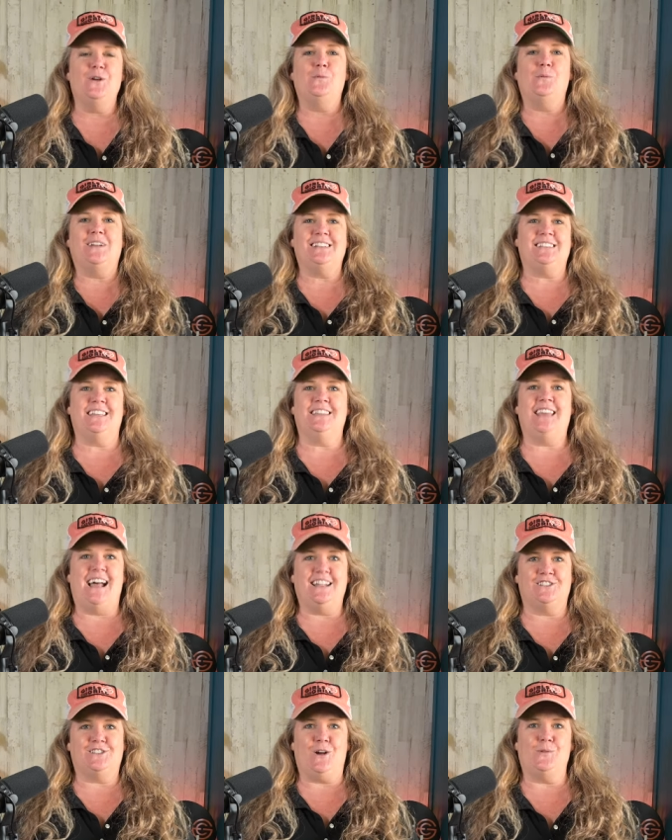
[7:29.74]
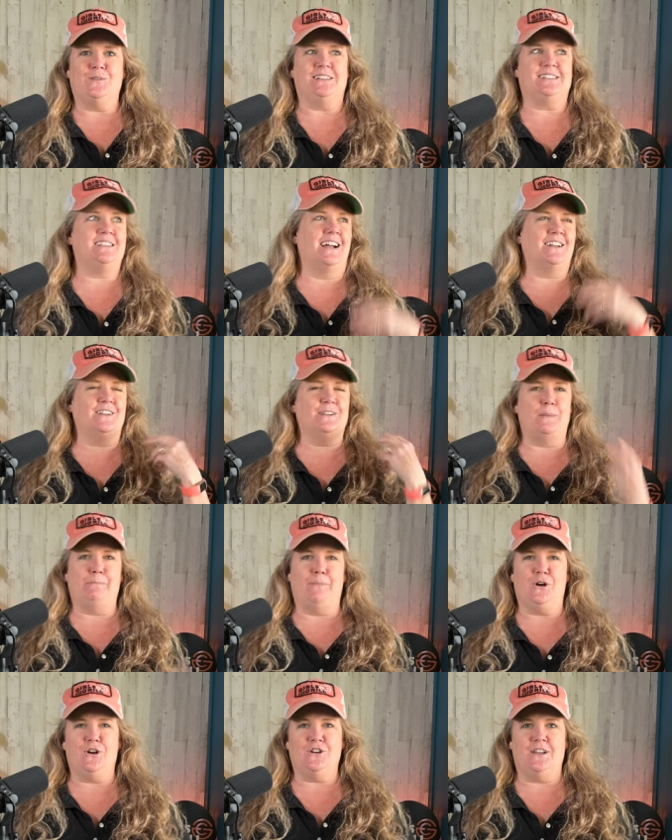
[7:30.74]
When it's in that zone, it's not gonna
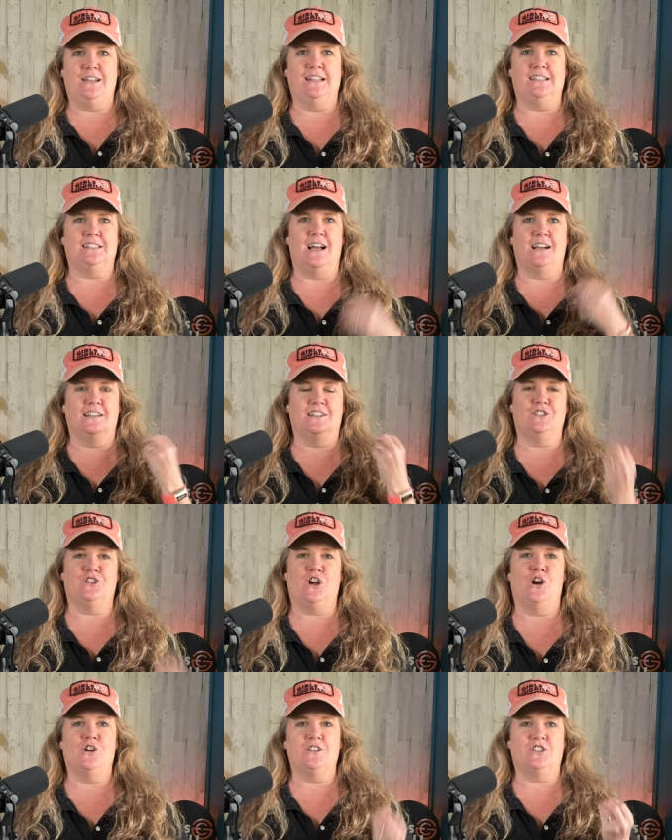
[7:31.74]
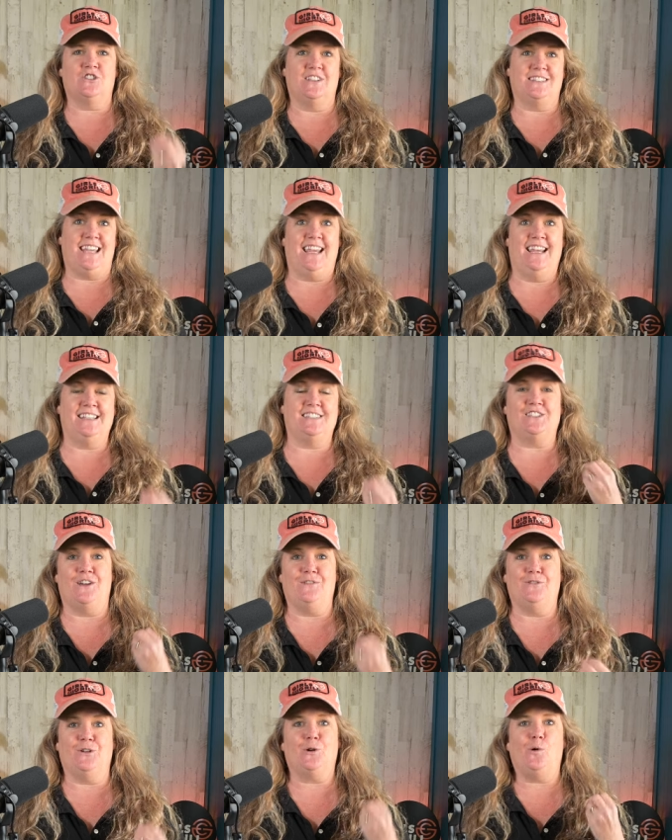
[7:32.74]
burn and it's not gonna tarnish the taste
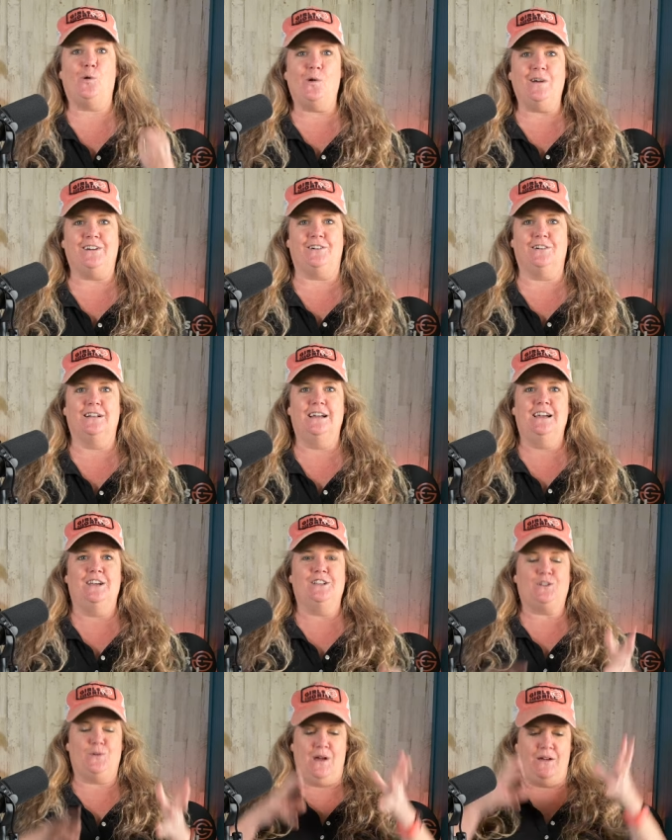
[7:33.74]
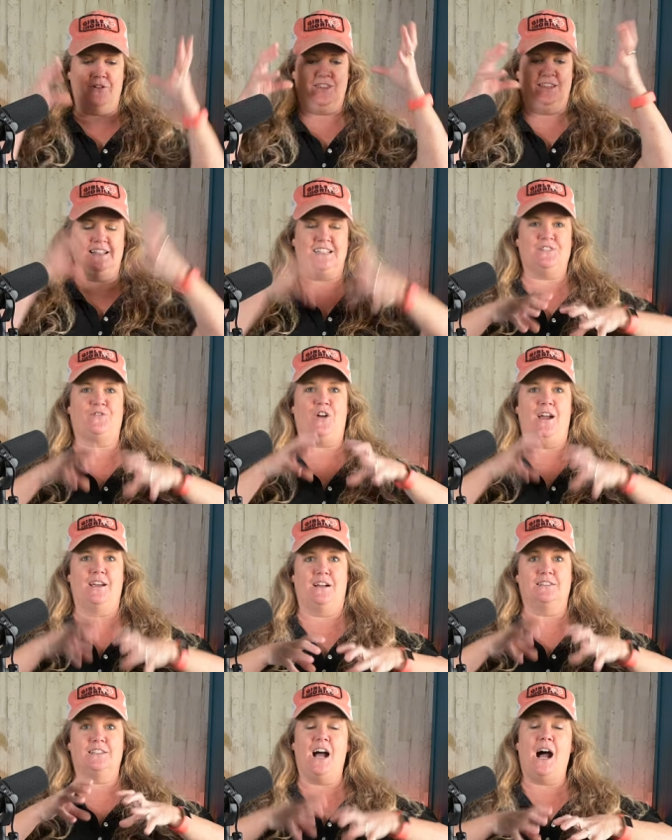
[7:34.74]
of your oil. So everything that's
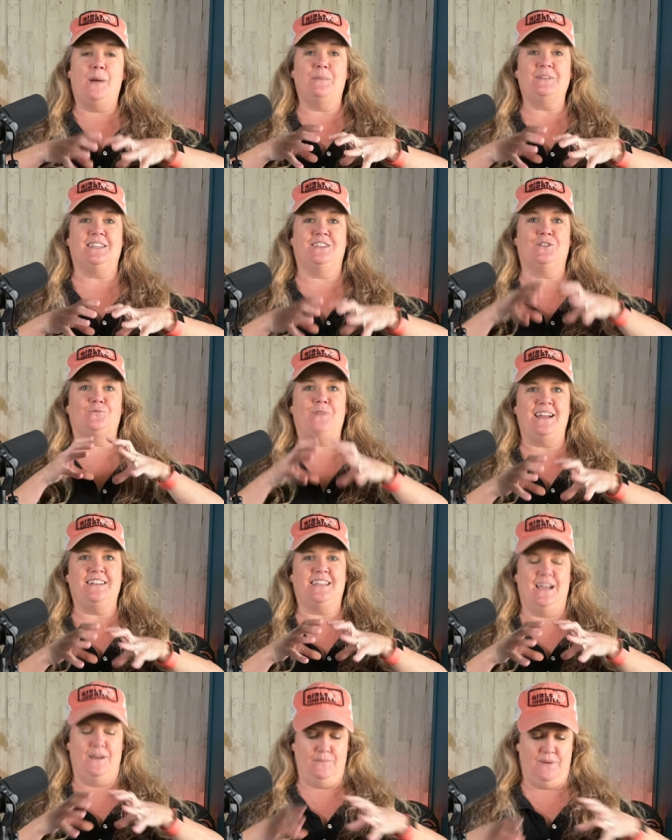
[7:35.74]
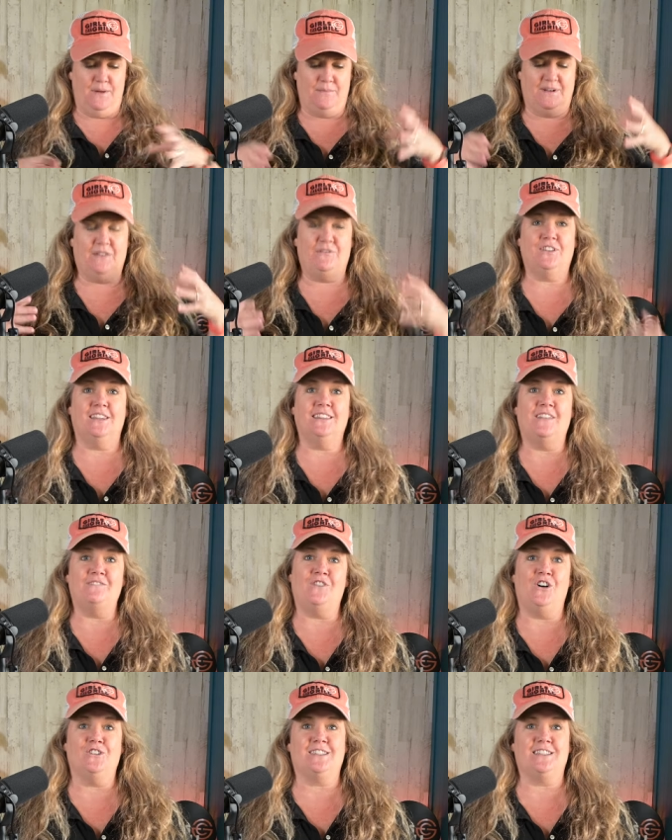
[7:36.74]
frying on top is at the right temp, but everything that
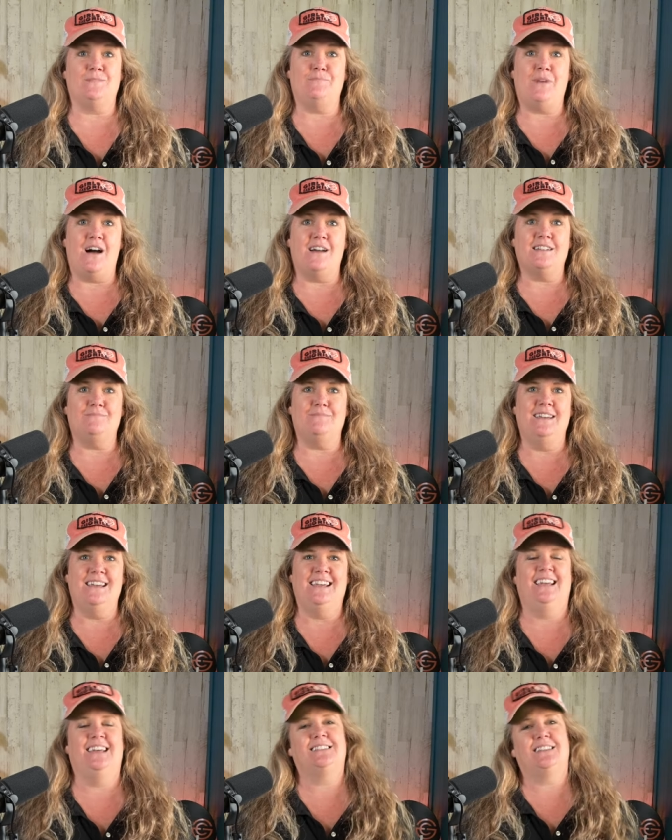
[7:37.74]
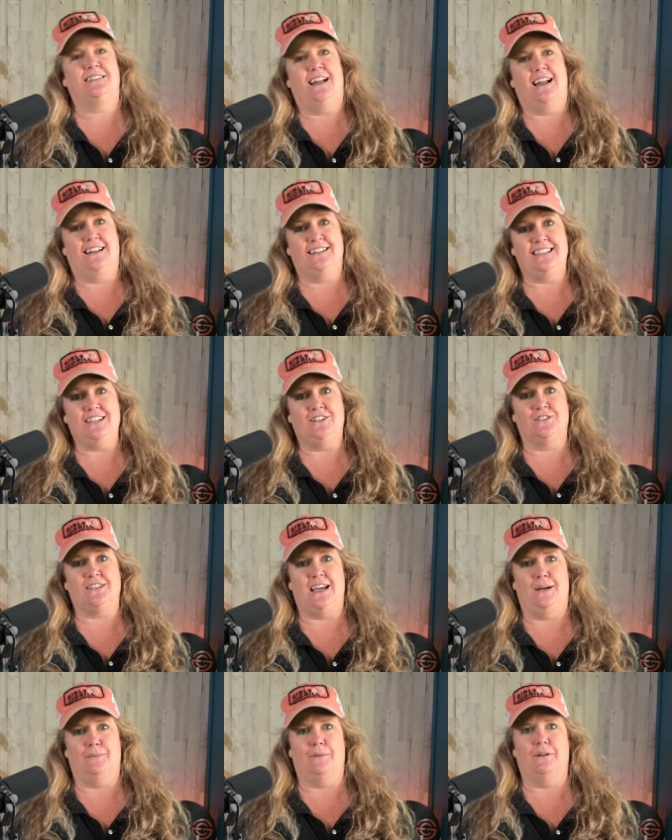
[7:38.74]
falls balls at the bottom is an ideal
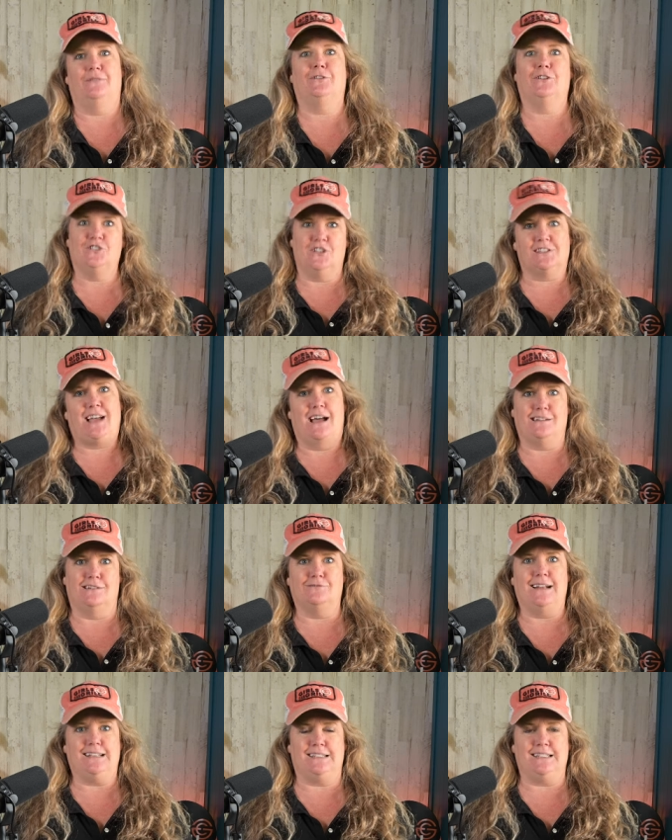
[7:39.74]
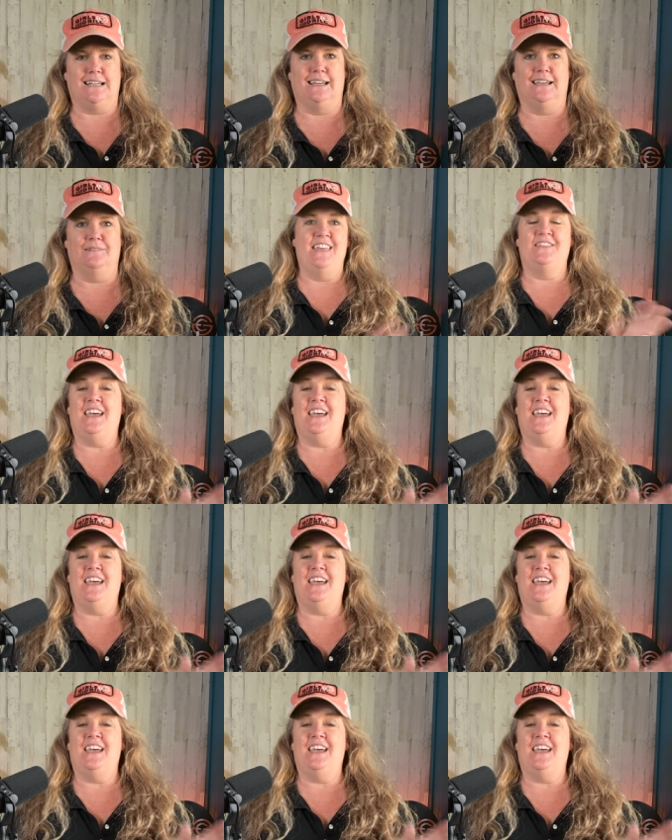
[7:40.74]
temp for just kind of resting it.